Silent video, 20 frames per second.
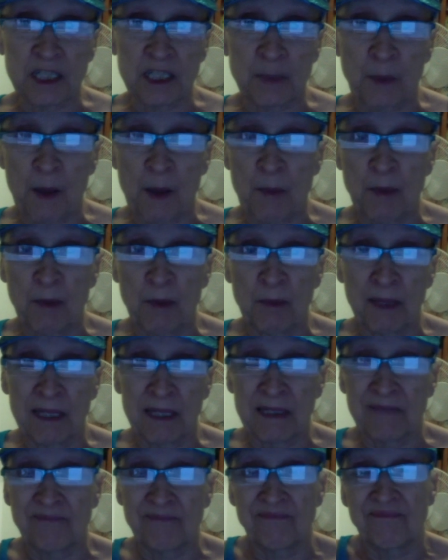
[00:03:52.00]
people,
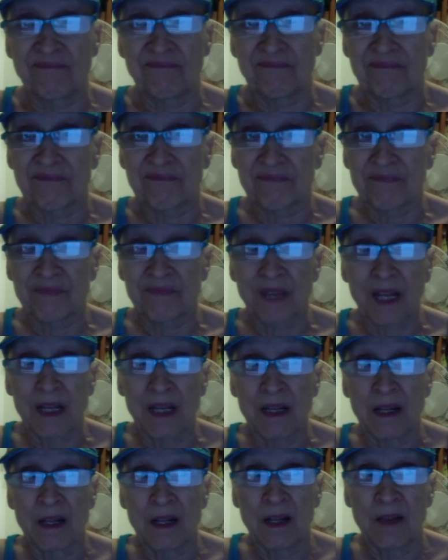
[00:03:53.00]
but
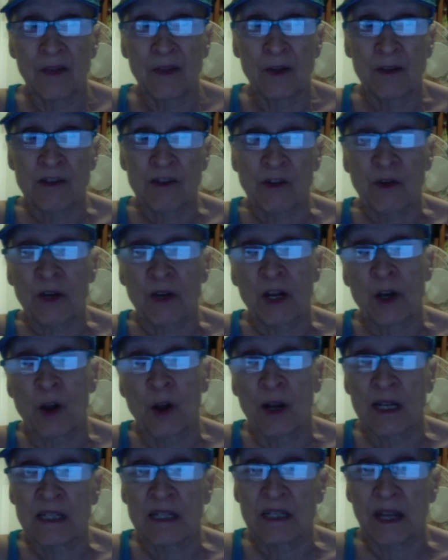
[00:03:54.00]
they're certainly
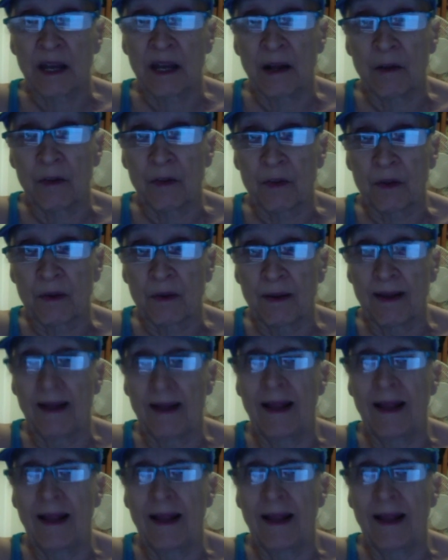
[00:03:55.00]
not into health.